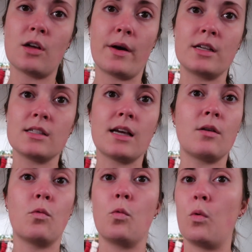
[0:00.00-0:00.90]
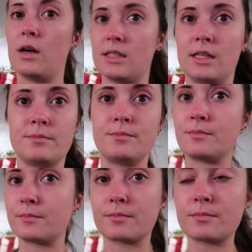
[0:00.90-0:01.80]
So I just like wasn't
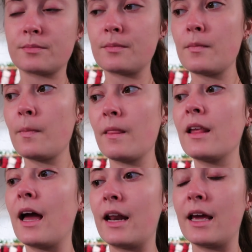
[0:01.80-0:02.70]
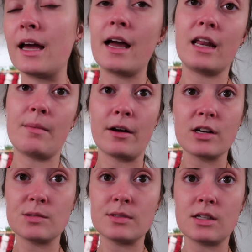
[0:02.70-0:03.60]
getting any of my
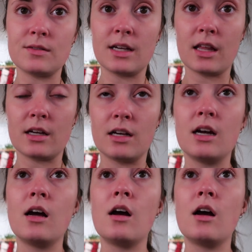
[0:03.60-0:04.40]
Christmas stuff together.